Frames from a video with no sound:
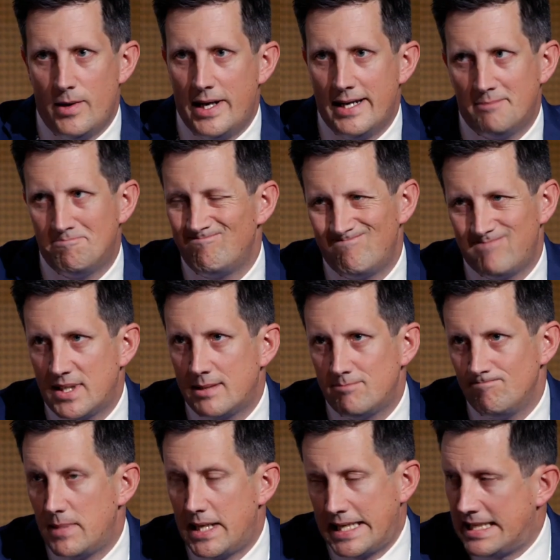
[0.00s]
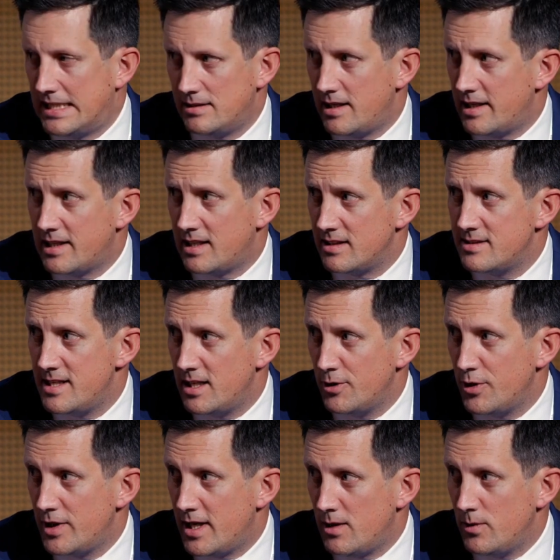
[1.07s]
Oh, I can't tell
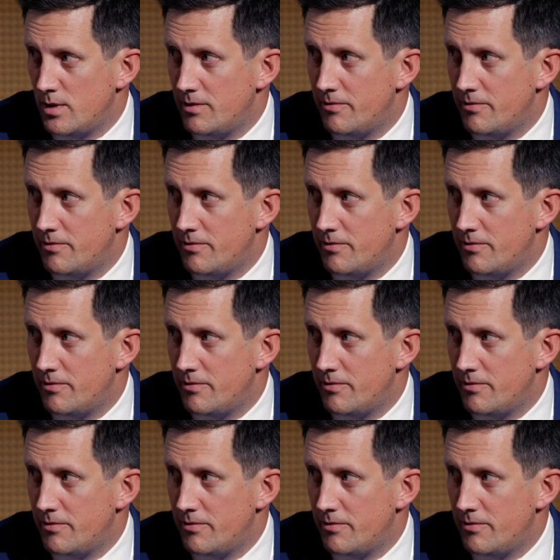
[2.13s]
you now